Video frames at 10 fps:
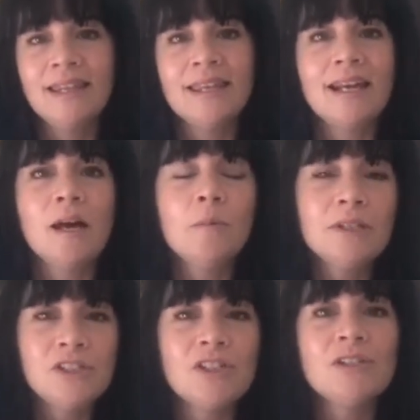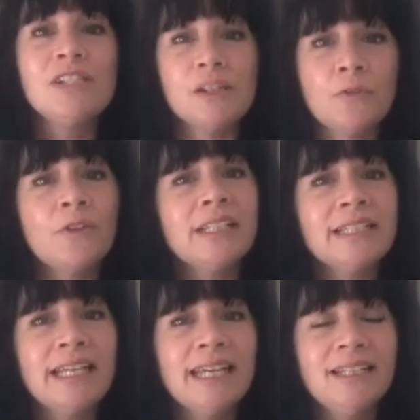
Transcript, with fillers: that I would do differently